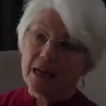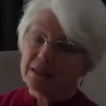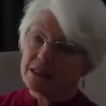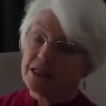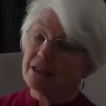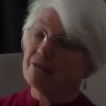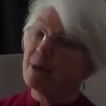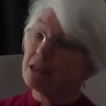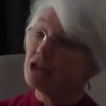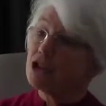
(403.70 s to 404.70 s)
at the state of
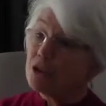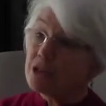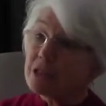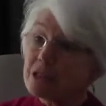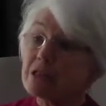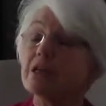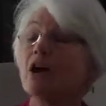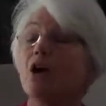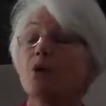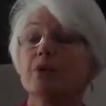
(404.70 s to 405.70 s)
Massachusetts,
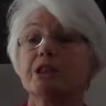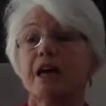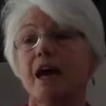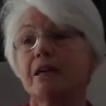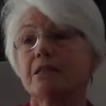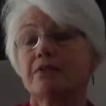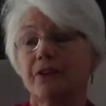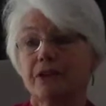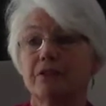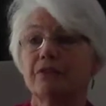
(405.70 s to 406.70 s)
which has
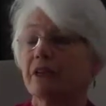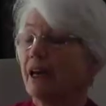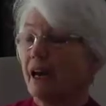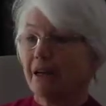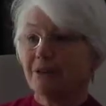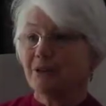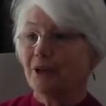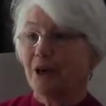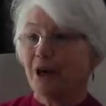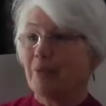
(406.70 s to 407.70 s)
effectively had
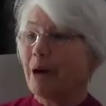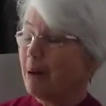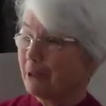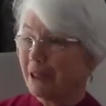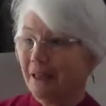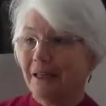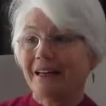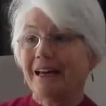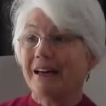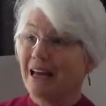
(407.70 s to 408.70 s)

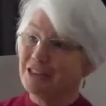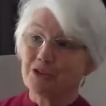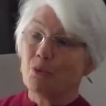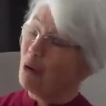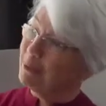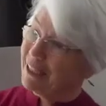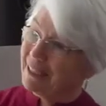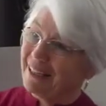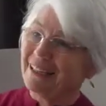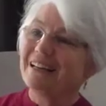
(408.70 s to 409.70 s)
Obamacare as
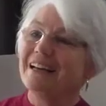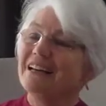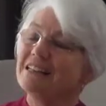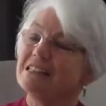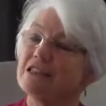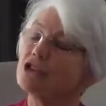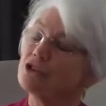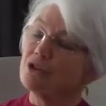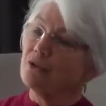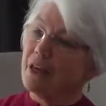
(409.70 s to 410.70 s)
Romneycare since
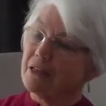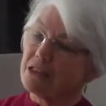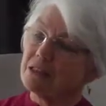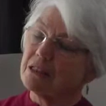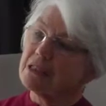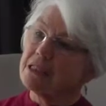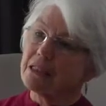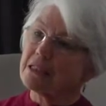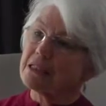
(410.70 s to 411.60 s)
2006.